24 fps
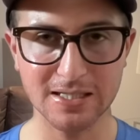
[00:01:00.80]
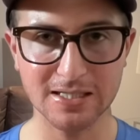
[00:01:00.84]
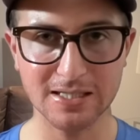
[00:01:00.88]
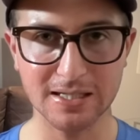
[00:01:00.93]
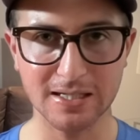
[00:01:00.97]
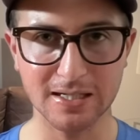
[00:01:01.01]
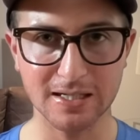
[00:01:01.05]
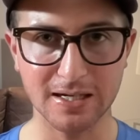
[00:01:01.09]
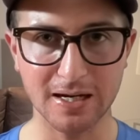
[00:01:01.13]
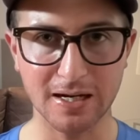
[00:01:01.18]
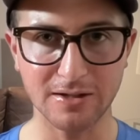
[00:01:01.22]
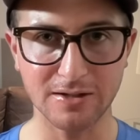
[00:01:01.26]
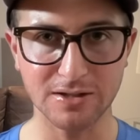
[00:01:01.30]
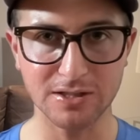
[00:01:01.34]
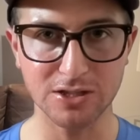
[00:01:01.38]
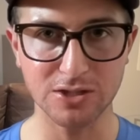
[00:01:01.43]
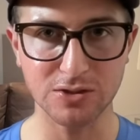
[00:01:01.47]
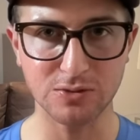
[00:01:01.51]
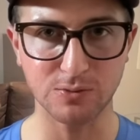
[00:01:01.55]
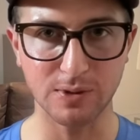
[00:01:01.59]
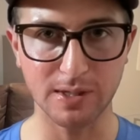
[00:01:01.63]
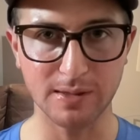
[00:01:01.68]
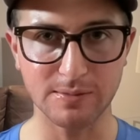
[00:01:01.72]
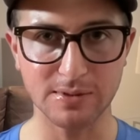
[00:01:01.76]
and
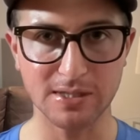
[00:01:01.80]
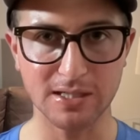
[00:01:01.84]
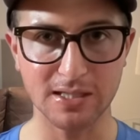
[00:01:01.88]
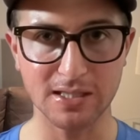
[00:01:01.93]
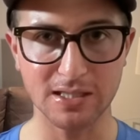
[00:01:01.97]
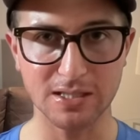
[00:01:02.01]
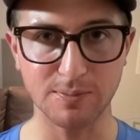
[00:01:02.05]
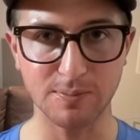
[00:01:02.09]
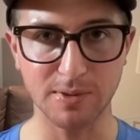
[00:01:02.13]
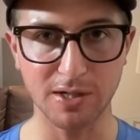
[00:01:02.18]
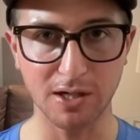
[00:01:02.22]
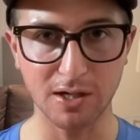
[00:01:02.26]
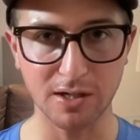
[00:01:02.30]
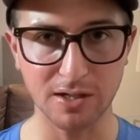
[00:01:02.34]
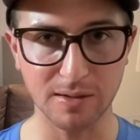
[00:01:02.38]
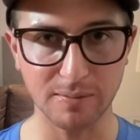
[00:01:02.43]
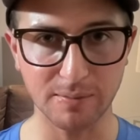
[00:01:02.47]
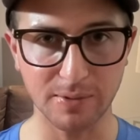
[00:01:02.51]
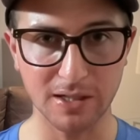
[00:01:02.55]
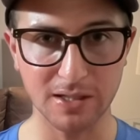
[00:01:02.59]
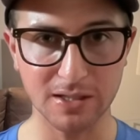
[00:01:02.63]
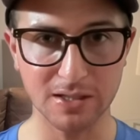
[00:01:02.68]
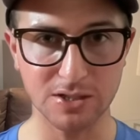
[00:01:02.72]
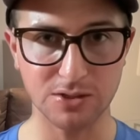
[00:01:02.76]
analysis websites Beyond the
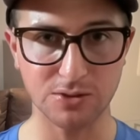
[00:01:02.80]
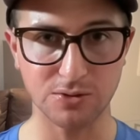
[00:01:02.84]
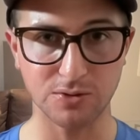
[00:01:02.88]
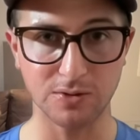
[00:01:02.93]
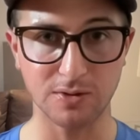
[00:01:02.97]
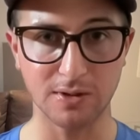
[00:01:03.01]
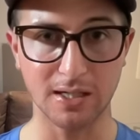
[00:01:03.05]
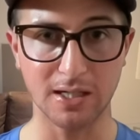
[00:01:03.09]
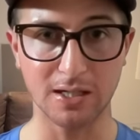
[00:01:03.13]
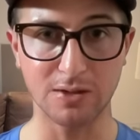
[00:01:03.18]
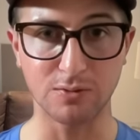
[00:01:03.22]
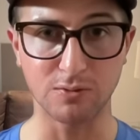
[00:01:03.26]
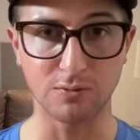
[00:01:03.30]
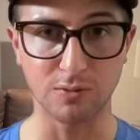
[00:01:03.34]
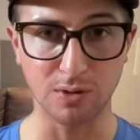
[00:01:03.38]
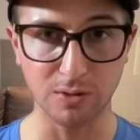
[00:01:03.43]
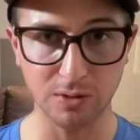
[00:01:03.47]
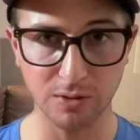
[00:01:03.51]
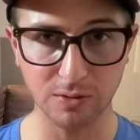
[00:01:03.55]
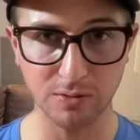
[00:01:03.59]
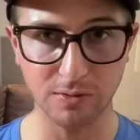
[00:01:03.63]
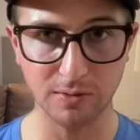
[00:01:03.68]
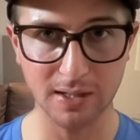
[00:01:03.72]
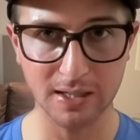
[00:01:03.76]
Box Score and
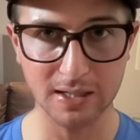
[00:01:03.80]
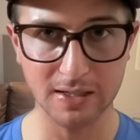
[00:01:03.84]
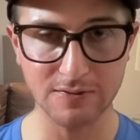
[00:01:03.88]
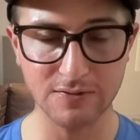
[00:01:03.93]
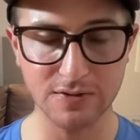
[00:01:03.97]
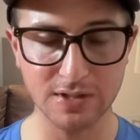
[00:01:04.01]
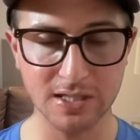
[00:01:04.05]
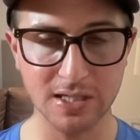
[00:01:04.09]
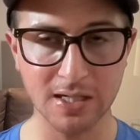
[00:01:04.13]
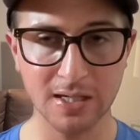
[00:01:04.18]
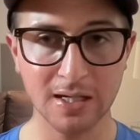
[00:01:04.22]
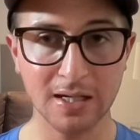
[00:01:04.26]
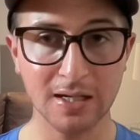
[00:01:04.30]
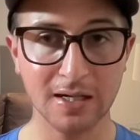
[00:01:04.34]
Rotographs.